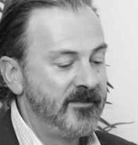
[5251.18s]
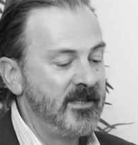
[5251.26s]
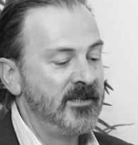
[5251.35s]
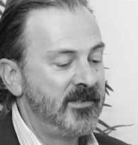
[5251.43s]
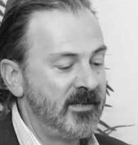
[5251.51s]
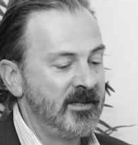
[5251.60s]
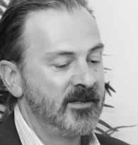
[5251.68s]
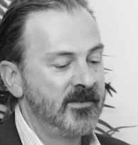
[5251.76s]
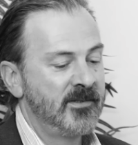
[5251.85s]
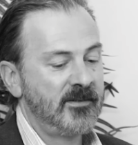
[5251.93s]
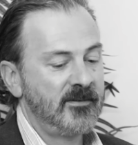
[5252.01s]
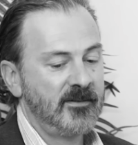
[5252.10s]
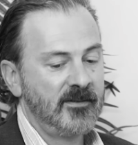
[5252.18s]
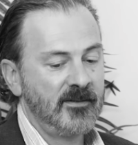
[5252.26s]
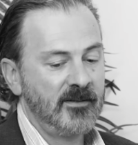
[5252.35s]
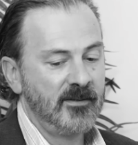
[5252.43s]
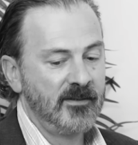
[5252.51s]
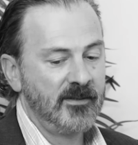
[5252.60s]
this is
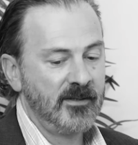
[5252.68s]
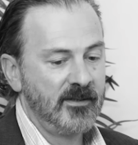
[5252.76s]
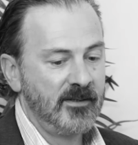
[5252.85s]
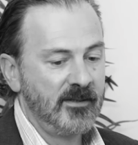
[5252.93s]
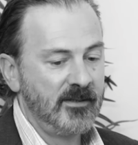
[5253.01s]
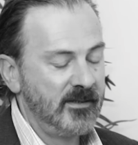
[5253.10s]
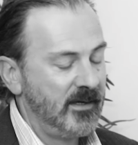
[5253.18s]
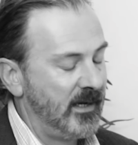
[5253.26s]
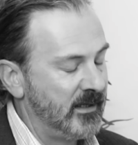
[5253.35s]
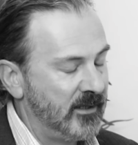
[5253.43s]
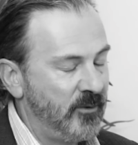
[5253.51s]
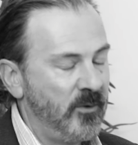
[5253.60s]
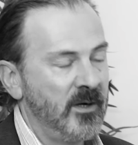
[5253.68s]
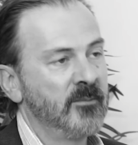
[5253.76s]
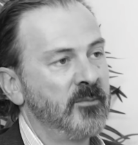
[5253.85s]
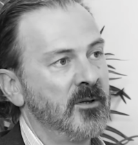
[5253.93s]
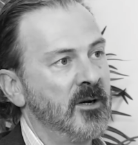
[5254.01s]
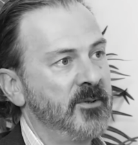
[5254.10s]
an
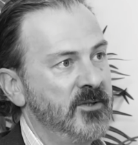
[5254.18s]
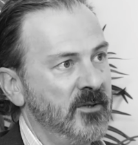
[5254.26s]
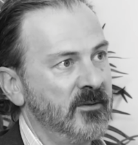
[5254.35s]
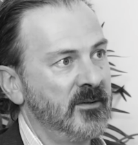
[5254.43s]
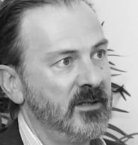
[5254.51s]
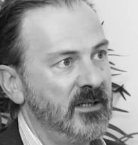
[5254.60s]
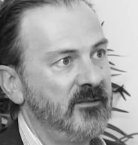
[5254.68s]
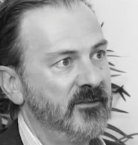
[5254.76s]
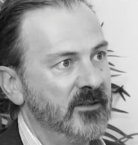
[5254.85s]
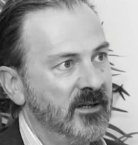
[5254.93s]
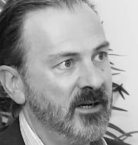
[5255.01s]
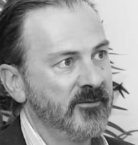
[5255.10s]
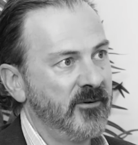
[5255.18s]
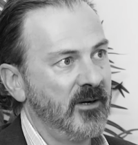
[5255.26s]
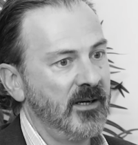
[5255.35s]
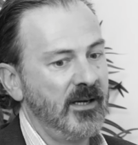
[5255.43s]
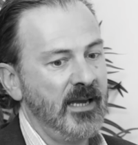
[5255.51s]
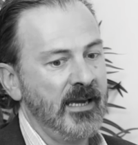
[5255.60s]
incredible opportunity for the country.